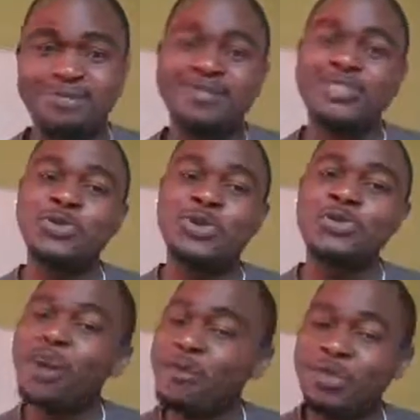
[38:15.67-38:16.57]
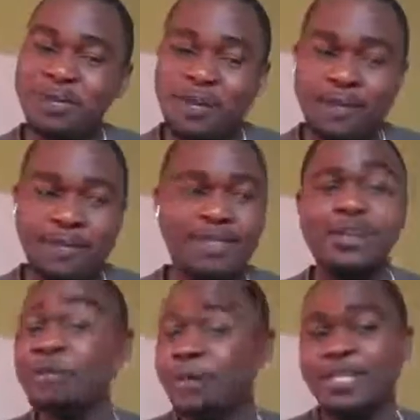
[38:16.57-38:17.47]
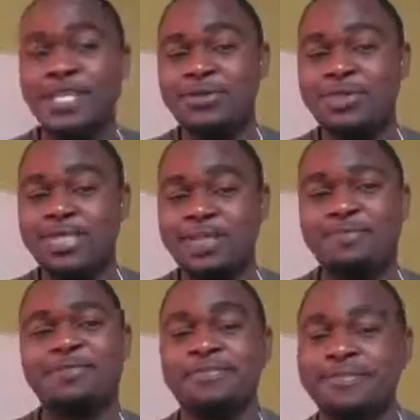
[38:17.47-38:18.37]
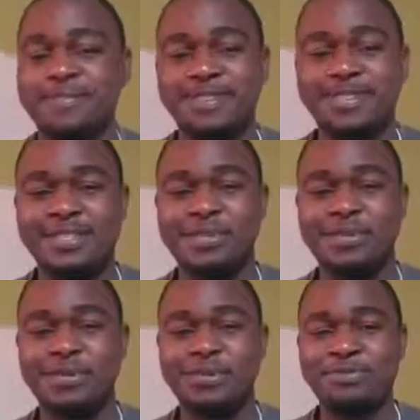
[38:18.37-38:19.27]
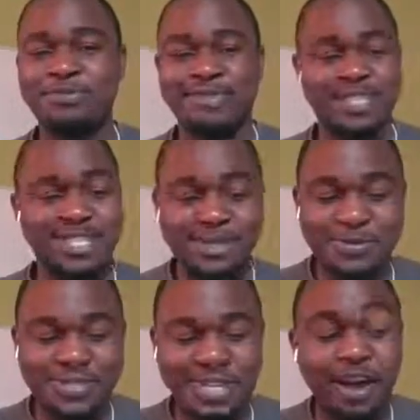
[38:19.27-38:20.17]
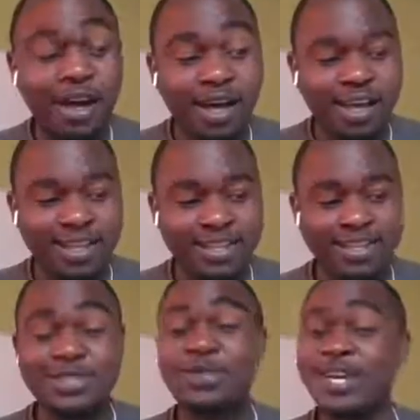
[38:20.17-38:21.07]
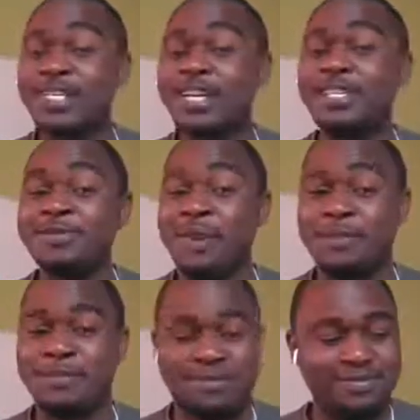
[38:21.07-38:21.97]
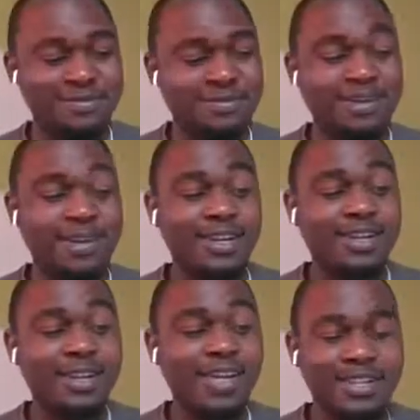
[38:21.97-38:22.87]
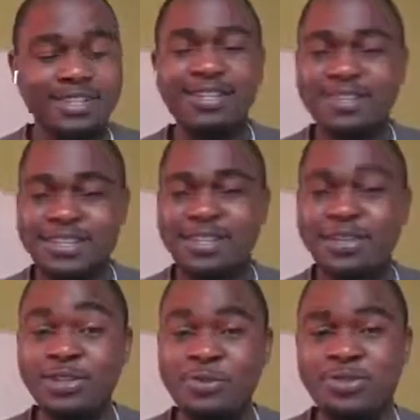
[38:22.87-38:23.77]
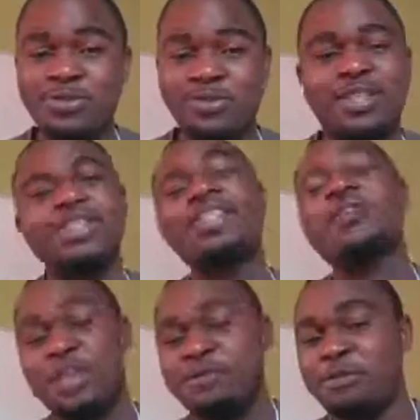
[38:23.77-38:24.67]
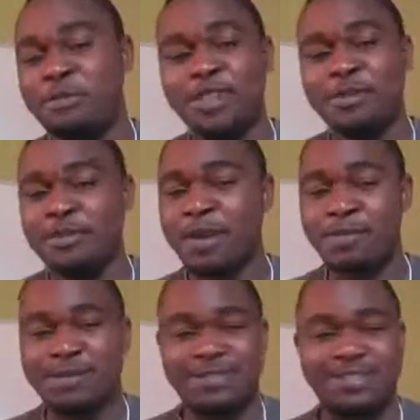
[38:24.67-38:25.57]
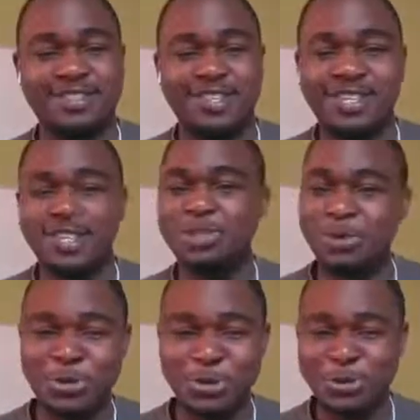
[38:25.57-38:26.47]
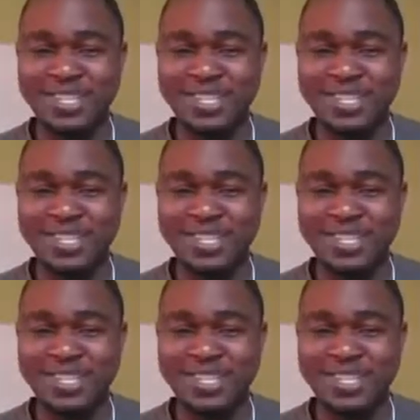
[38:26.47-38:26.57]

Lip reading: So you come with the map, then you present to the team. So the team will say, this is quite a nice map. Okay, looks beautiful. Then they'll give you back the map. So